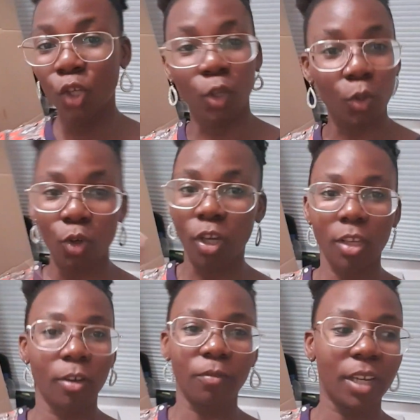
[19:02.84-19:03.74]
not cooking
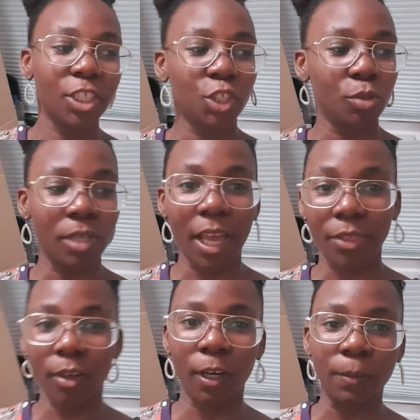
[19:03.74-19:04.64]
your veg to
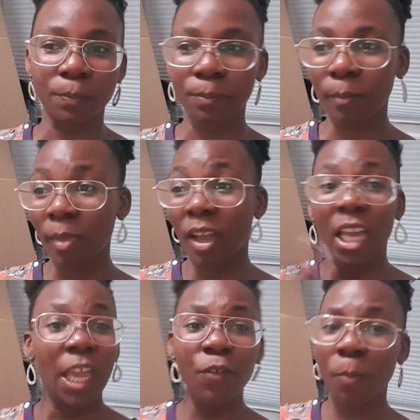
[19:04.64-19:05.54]
death.
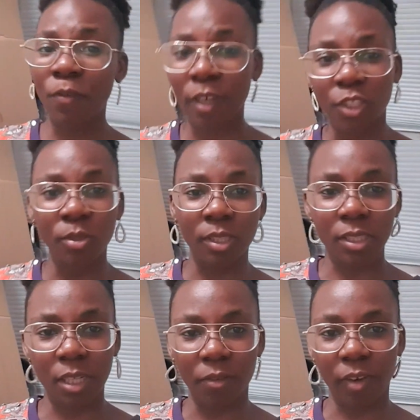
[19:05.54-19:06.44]
If you prefer to use a
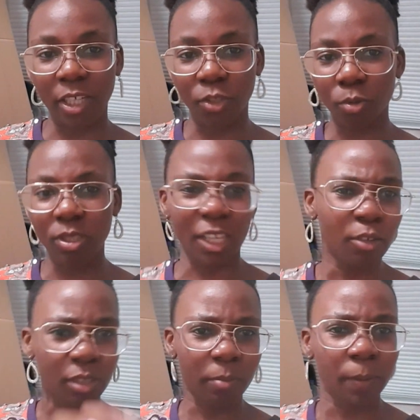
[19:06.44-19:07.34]
stir fry sauce, I know
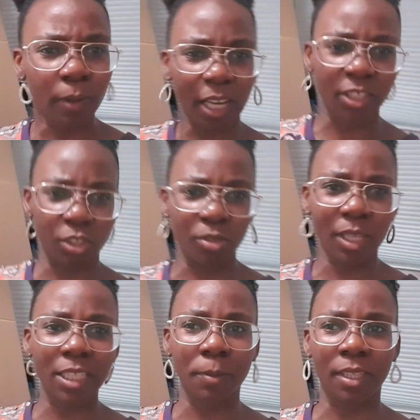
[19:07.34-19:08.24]
some people like to do
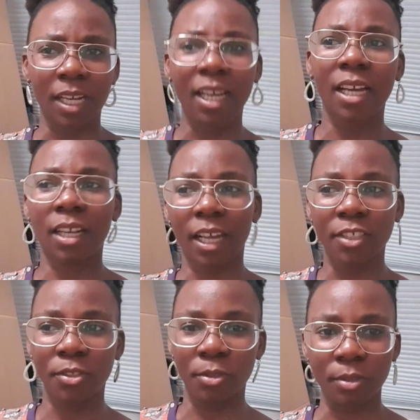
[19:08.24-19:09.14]
that, but then I kind of like
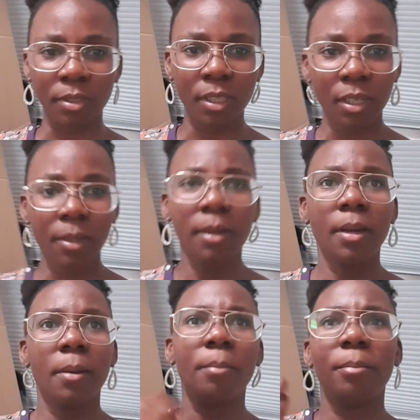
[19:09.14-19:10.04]
to
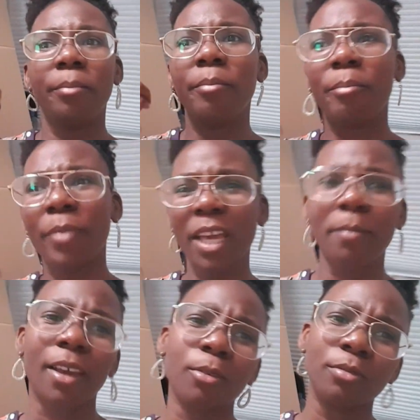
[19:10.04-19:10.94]
make
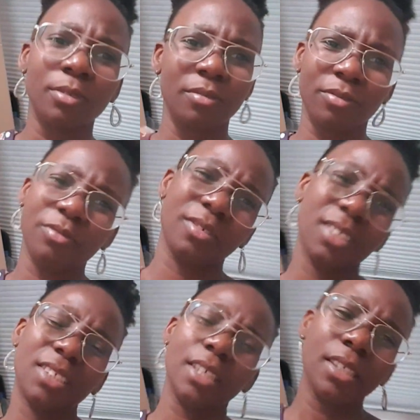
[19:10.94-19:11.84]
my own
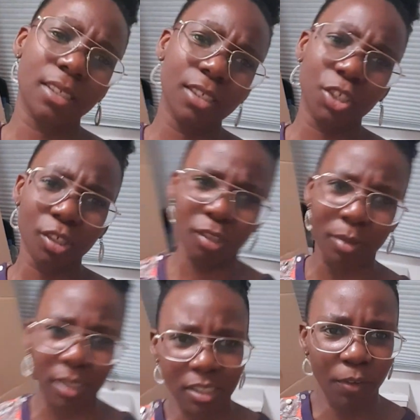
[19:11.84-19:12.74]
seasoning just so
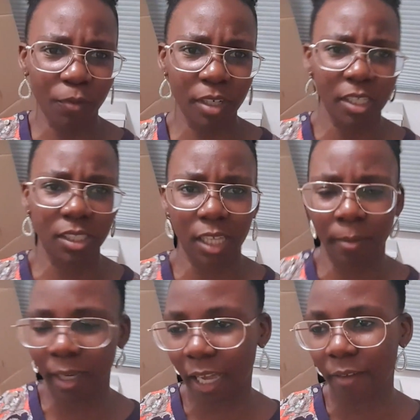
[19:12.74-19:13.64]
it's different each time
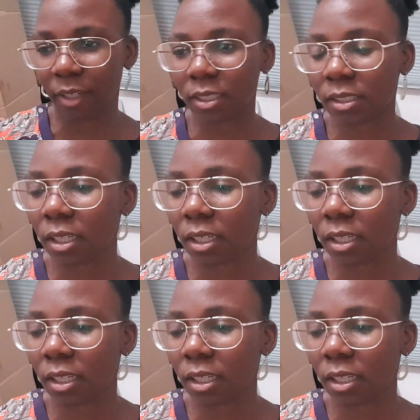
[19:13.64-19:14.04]
I have it.